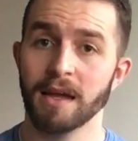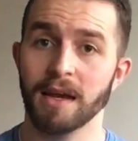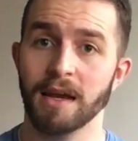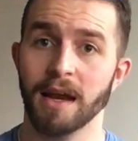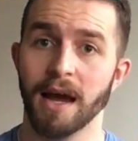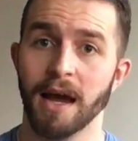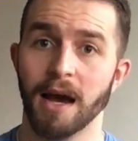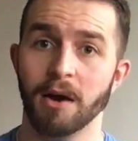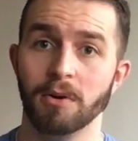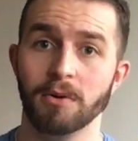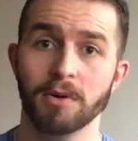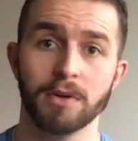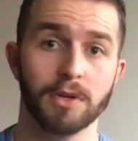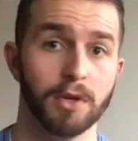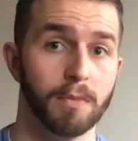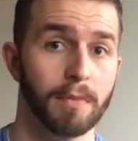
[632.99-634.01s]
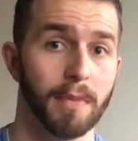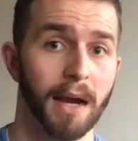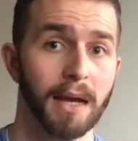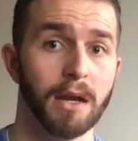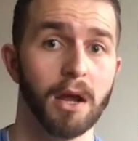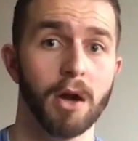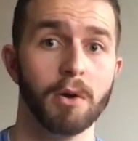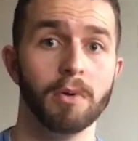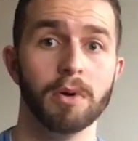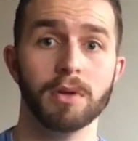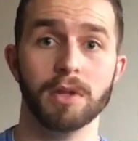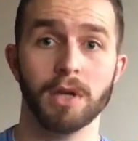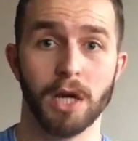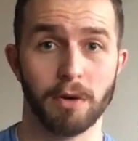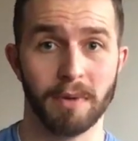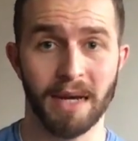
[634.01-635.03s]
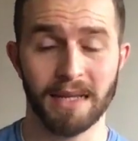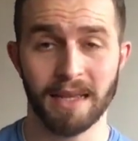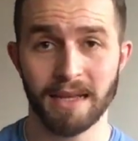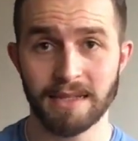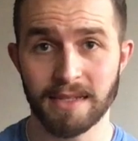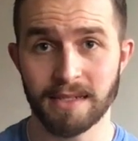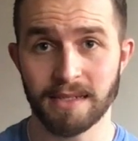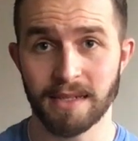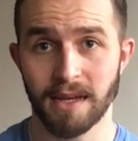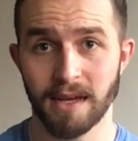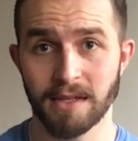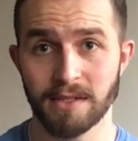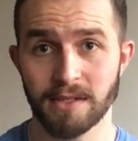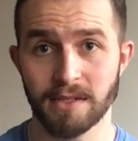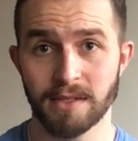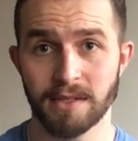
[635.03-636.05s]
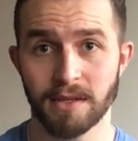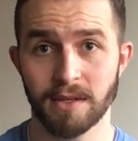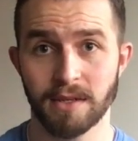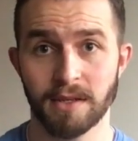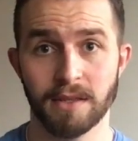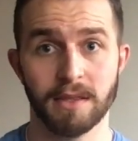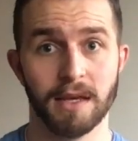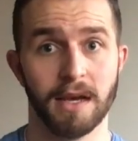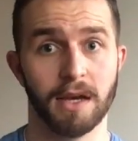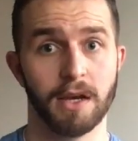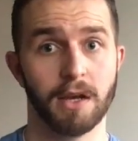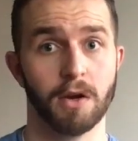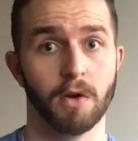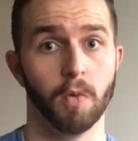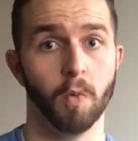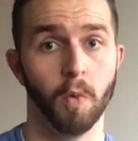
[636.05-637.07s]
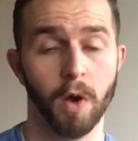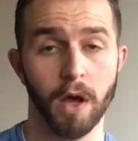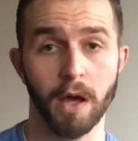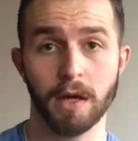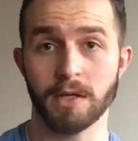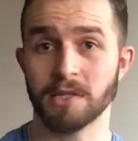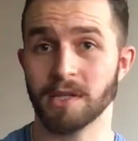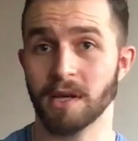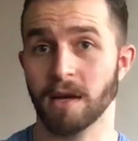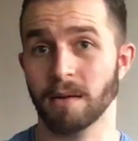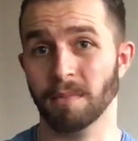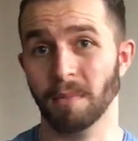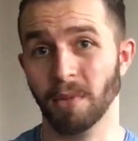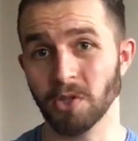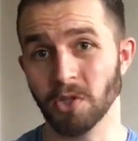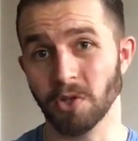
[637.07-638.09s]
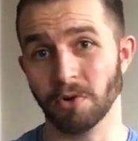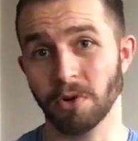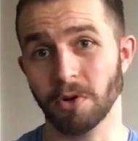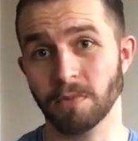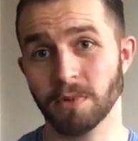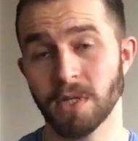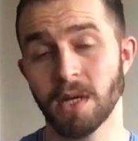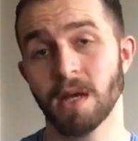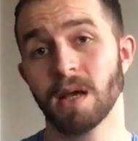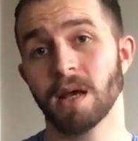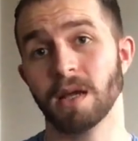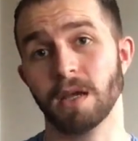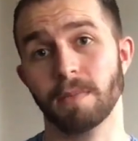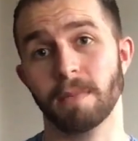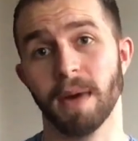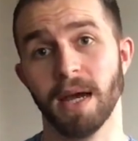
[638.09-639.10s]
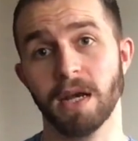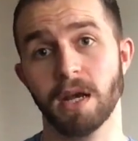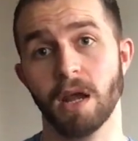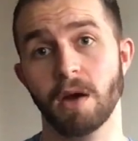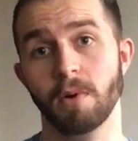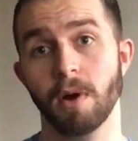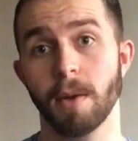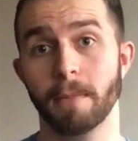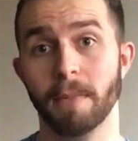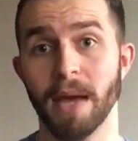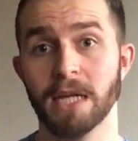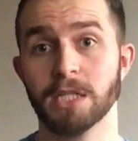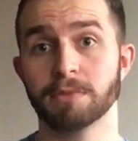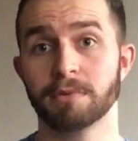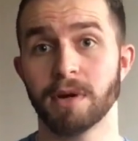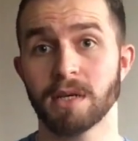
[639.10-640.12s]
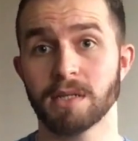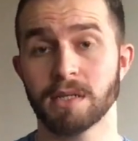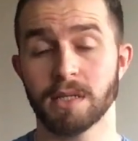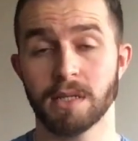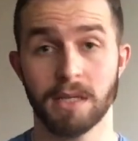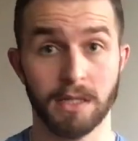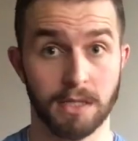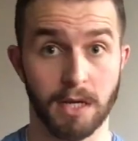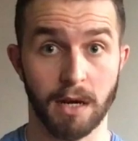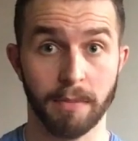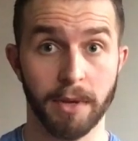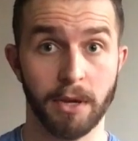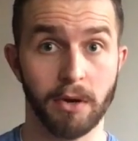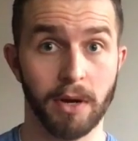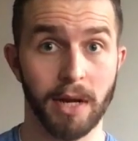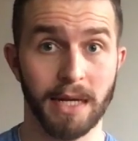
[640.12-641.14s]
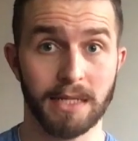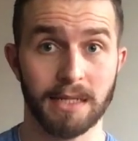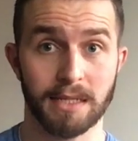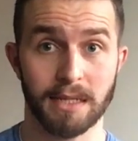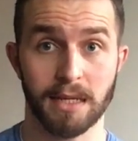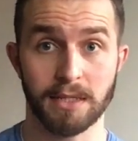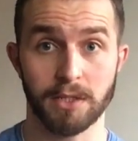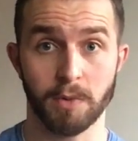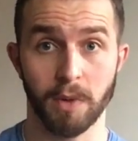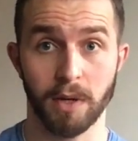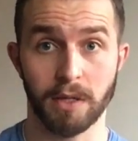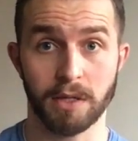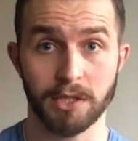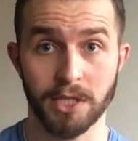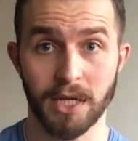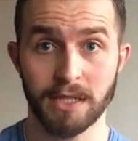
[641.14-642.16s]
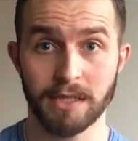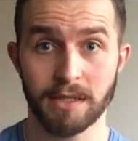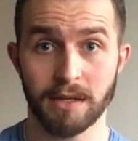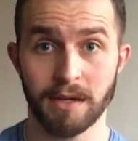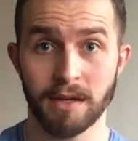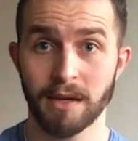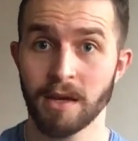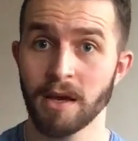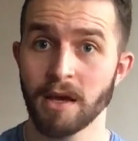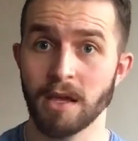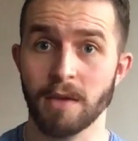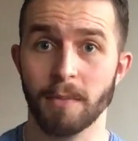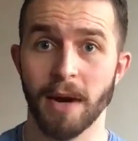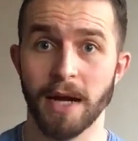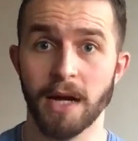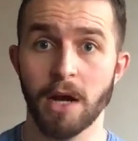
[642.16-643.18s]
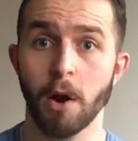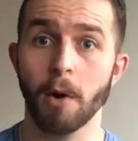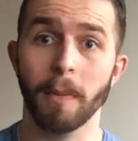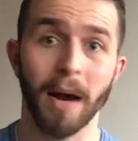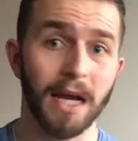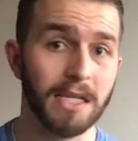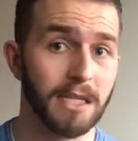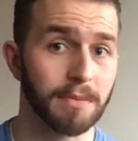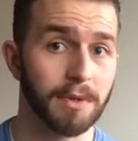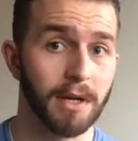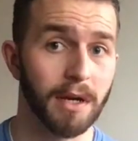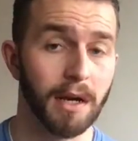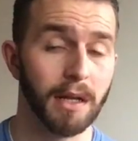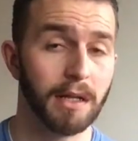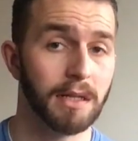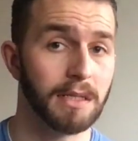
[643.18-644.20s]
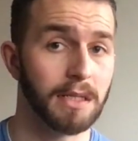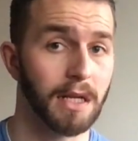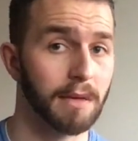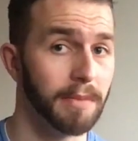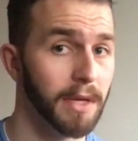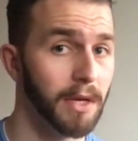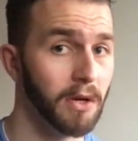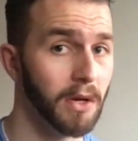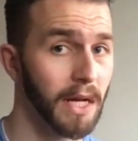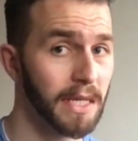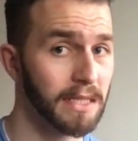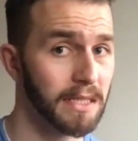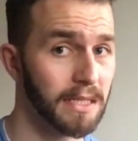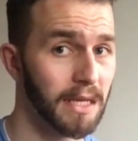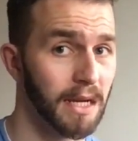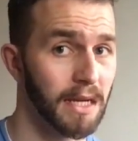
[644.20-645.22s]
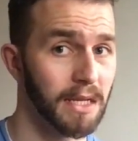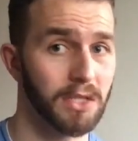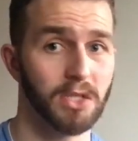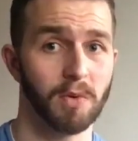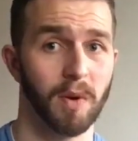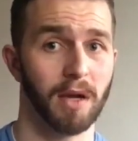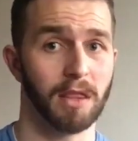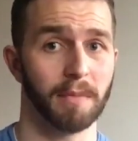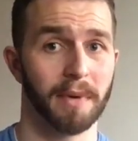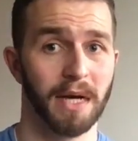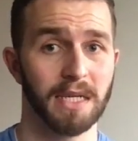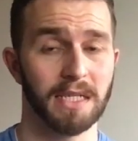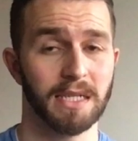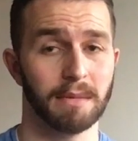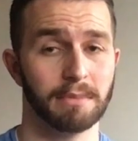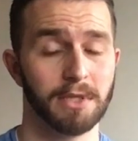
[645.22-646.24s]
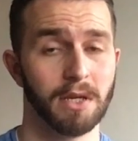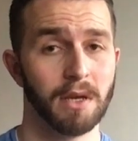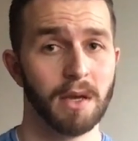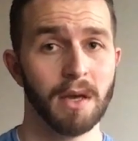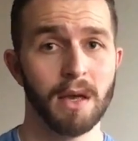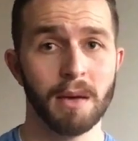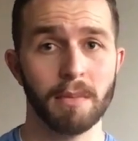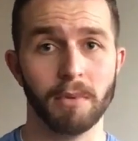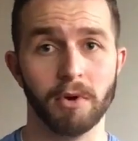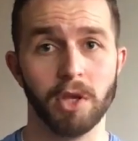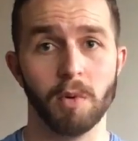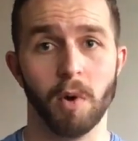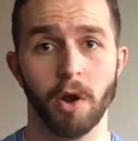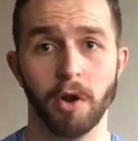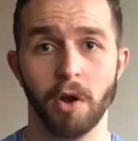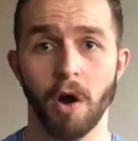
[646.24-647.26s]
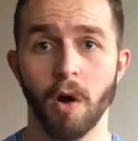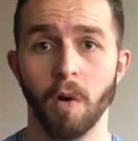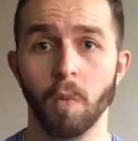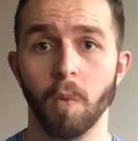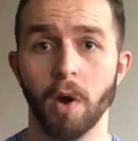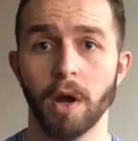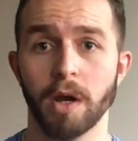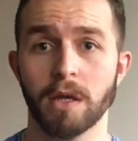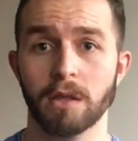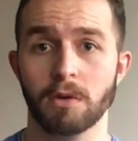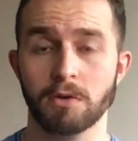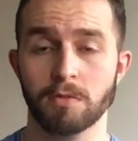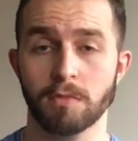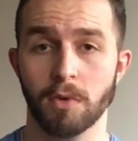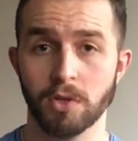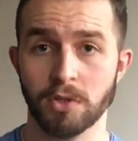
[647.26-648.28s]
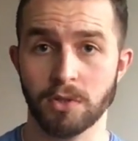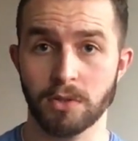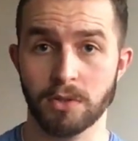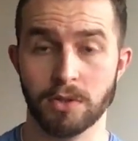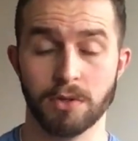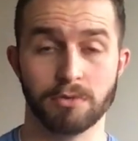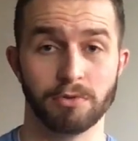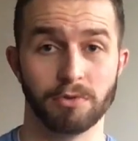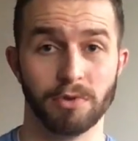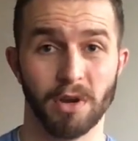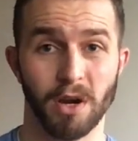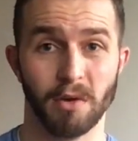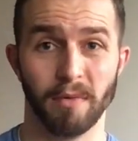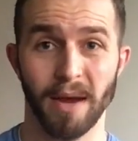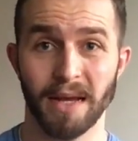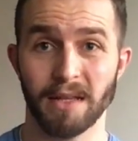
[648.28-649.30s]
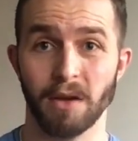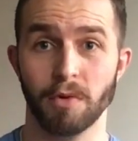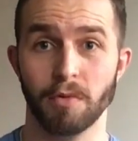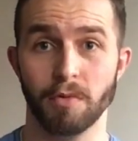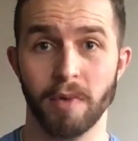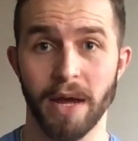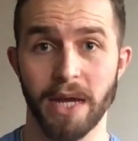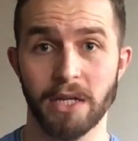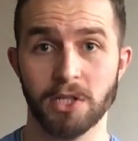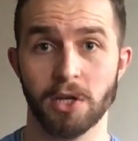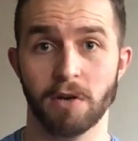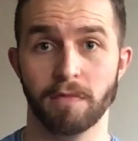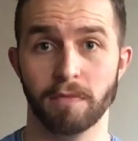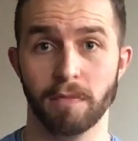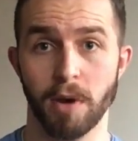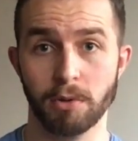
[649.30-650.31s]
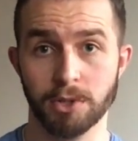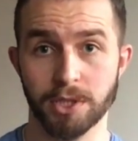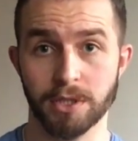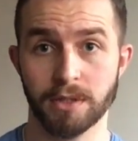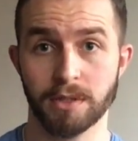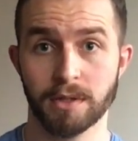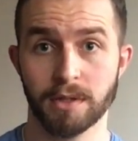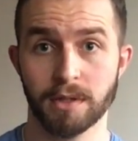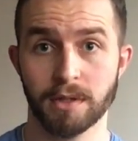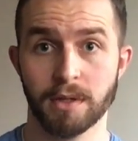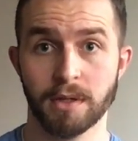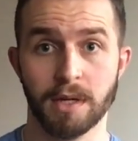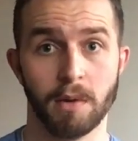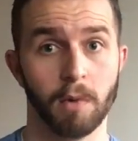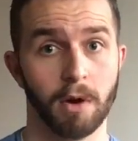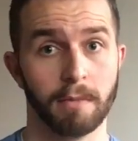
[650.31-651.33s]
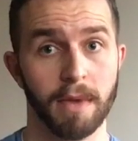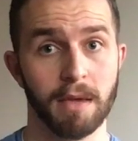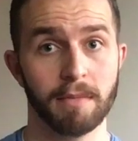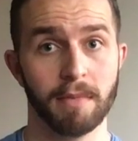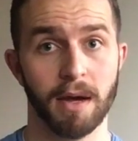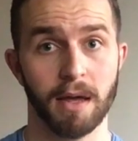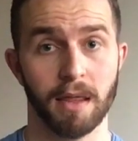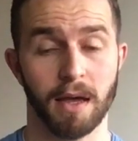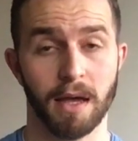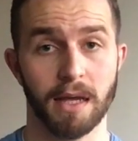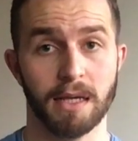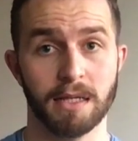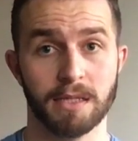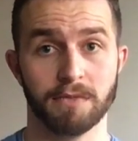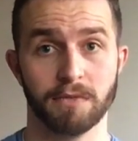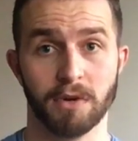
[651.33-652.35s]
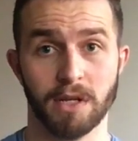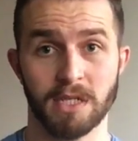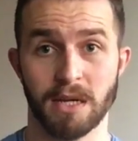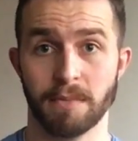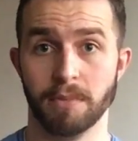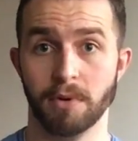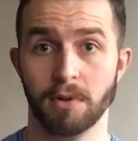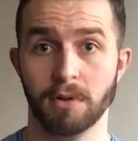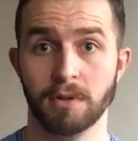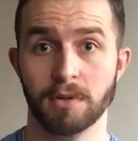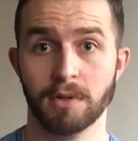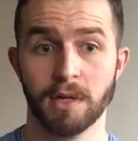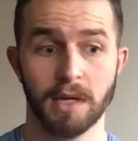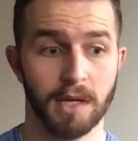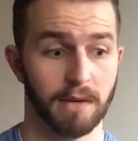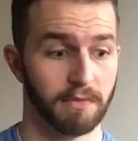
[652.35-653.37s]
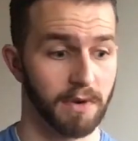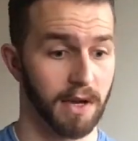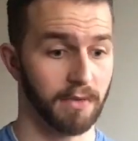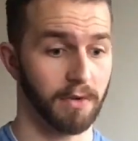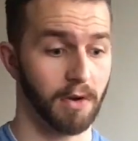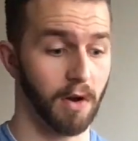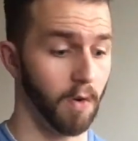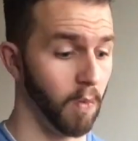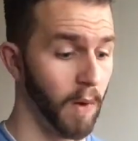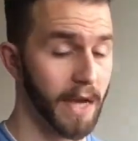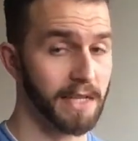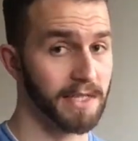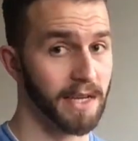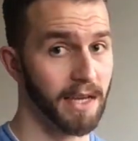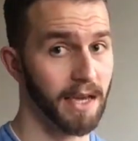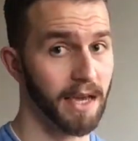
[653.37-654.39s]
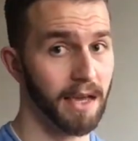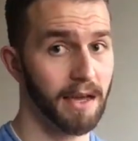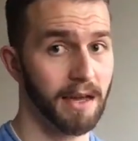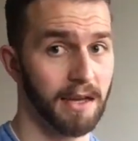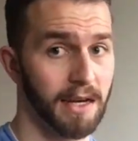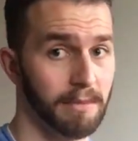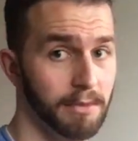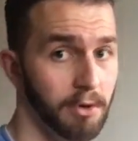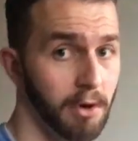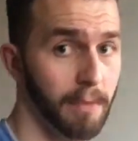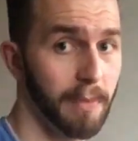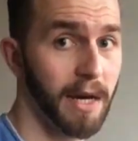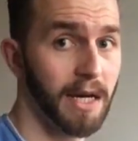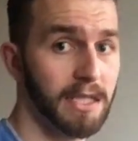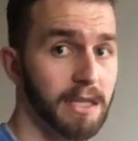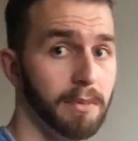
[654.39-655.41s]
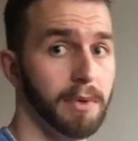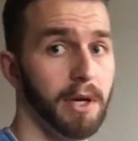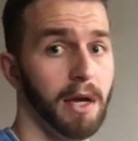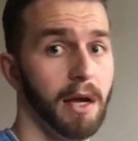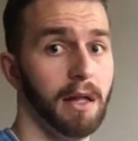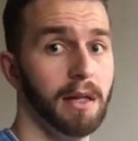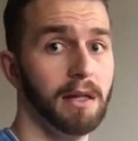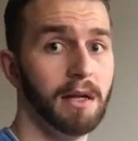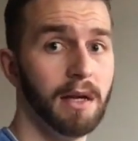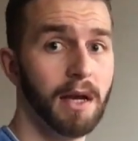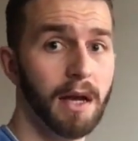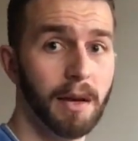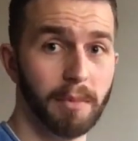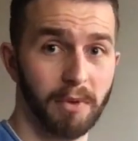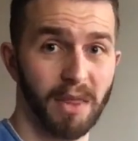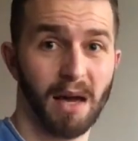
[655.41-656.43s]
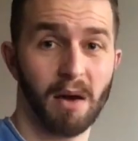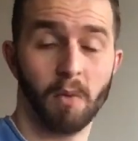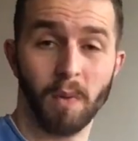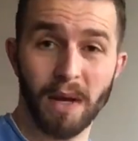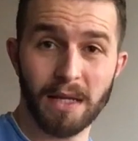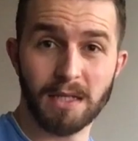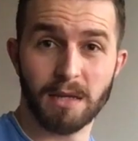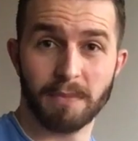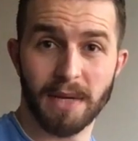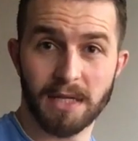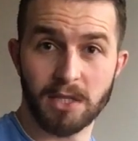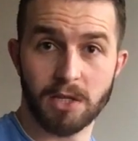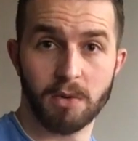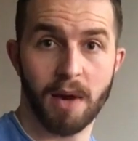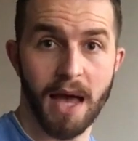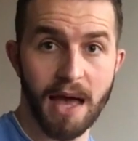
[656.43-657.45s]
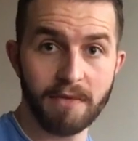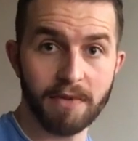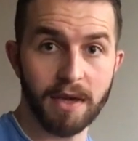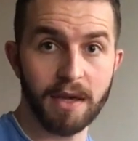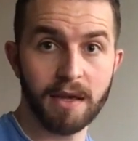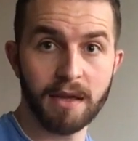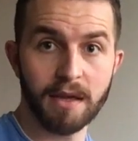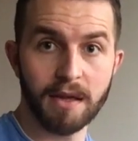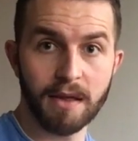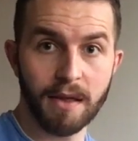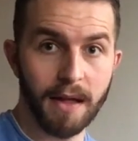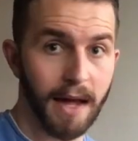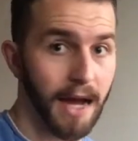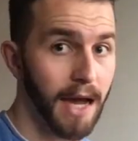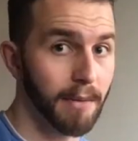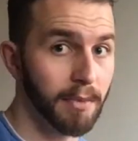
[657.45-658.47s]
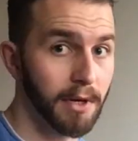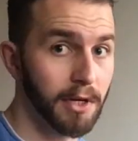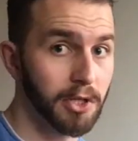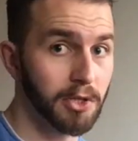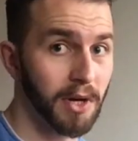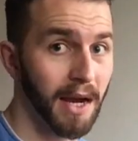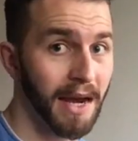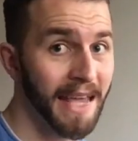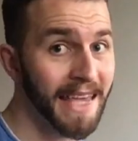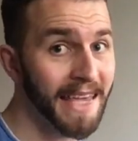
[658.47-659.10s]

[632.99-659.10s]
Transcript: Now, you might know the correct exercises that are going to work certain muscle groups. You might know a bench press is going to be a good exercise to work the chest. You might know a bicep curl is going to be a good exercise to work the biceps, but you are not working those muscles through the correct range of motion. Now, what I mean by that is, for example, if I've got a weight here and I'm doing a bicep curl, but that weight's a bit too heavy, I'm going to try and